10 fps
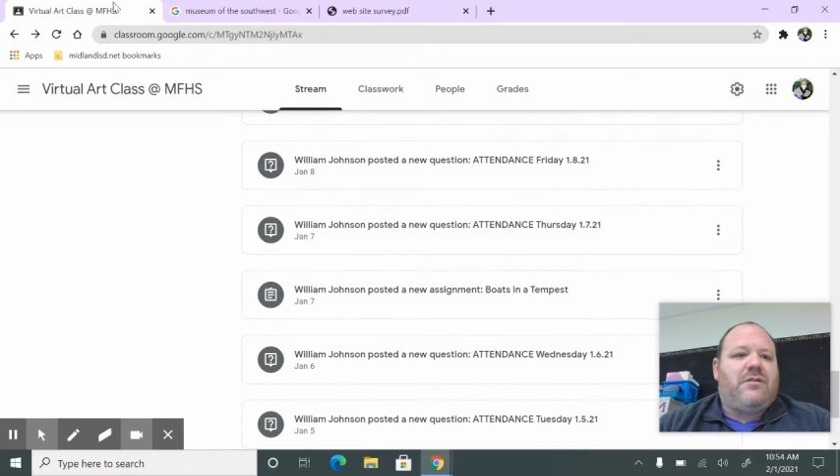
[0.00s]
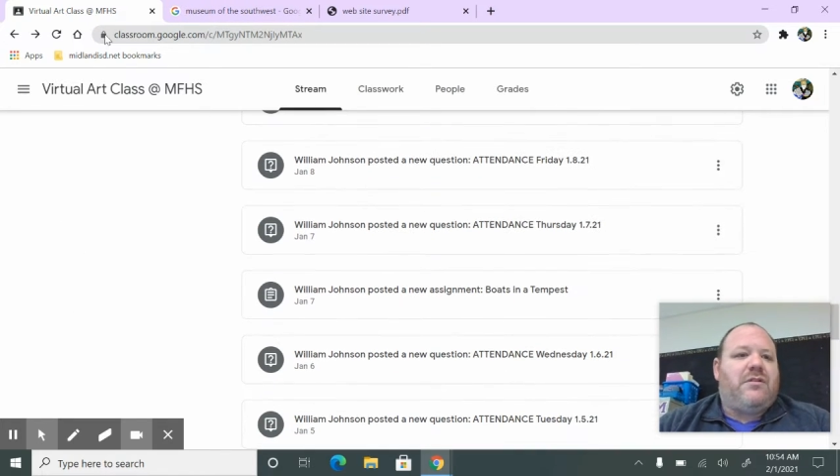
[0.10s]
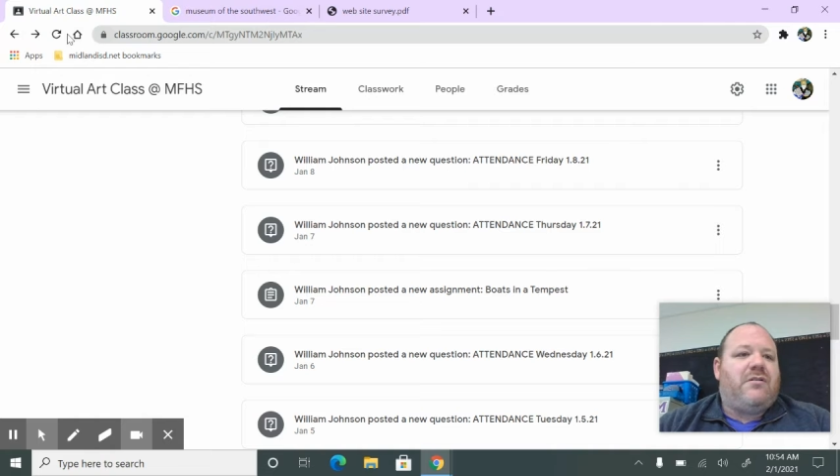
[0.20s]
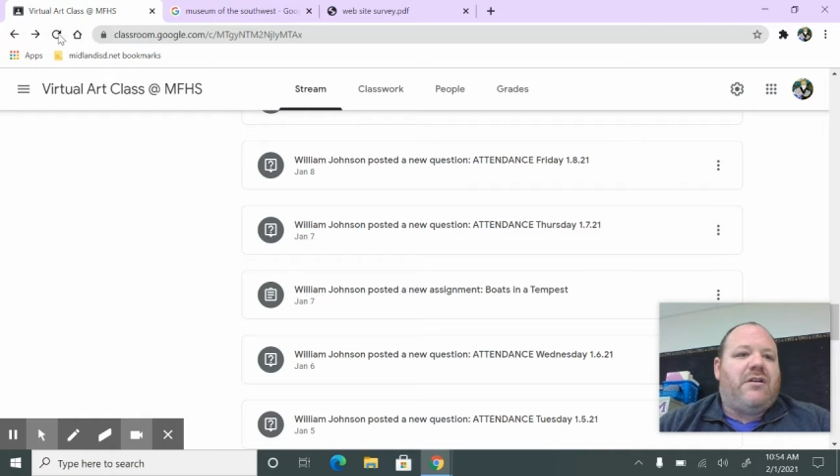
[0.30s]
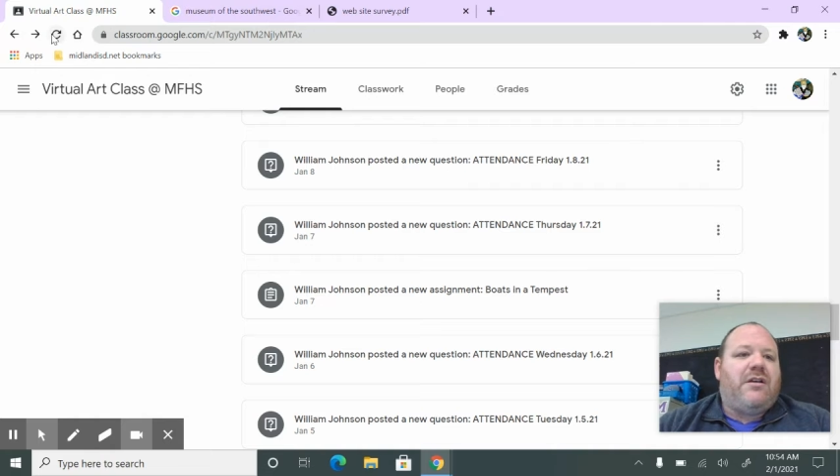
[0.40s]

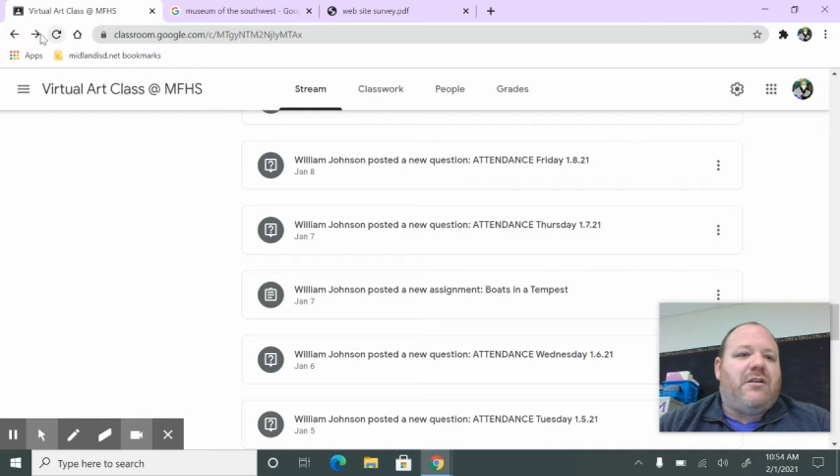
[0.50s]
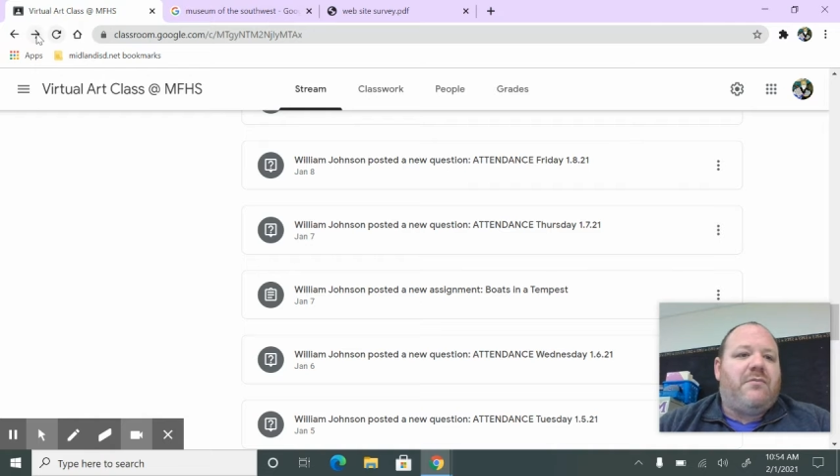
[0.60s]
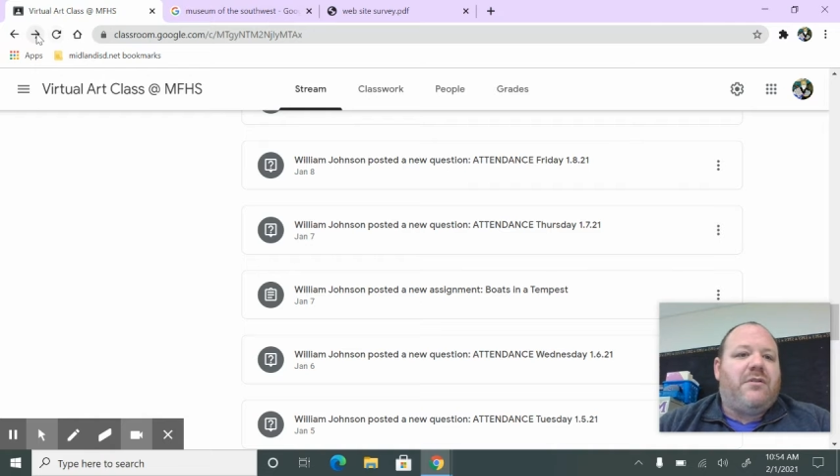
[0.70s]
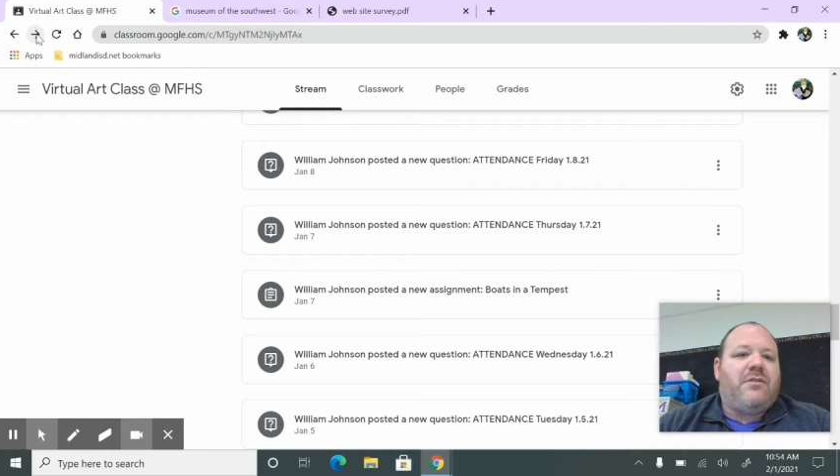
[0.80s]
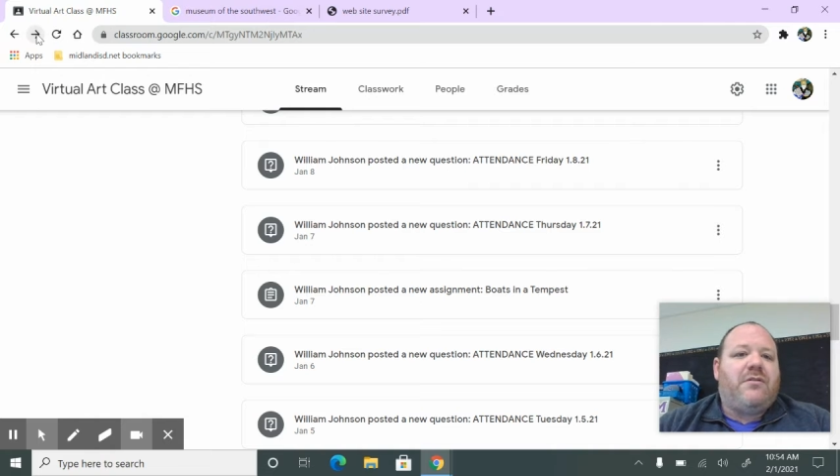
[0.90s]
okay,
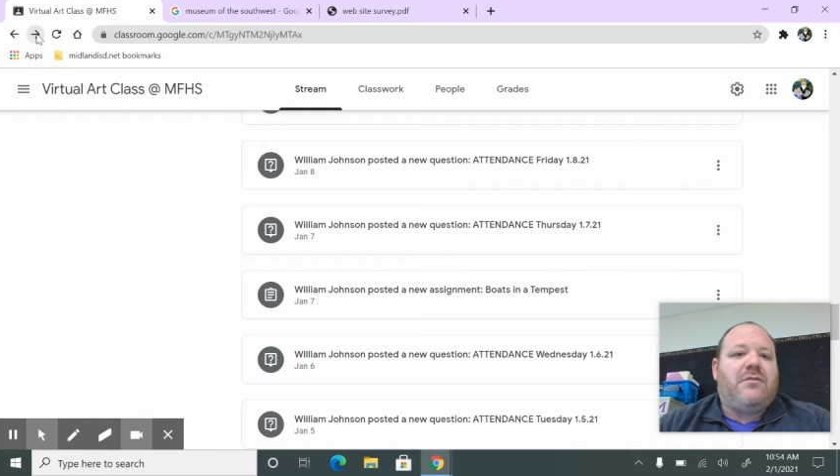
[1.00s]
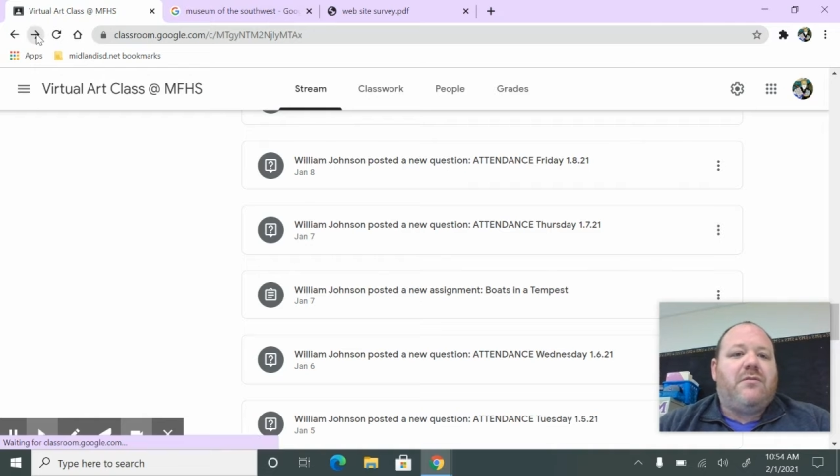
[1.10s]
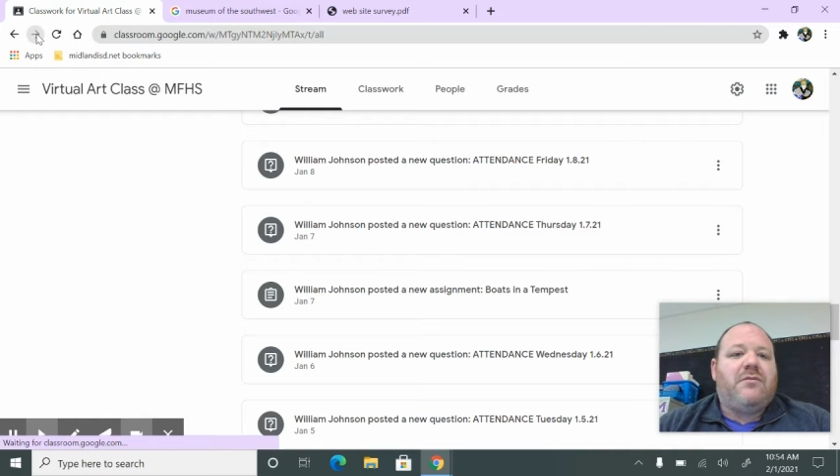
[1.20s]
I'm on the.